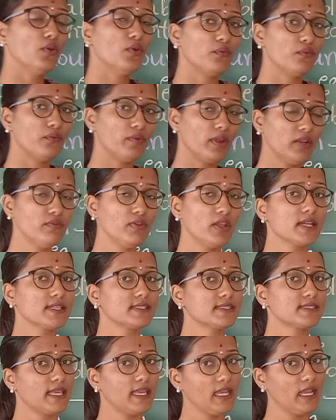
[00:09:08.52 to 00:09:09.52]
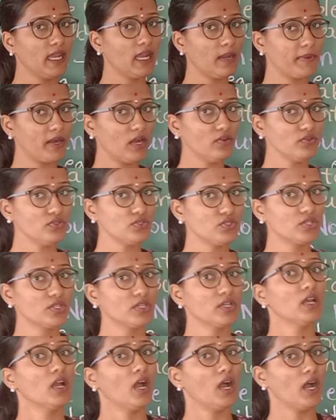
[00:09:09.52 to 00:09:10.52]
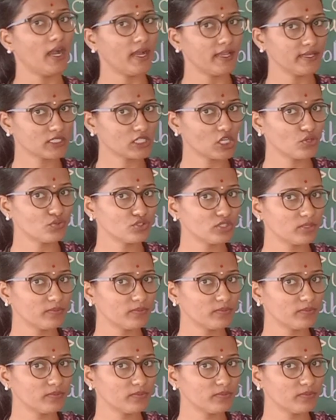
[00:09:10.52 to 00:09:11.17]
when we are saying about uncountable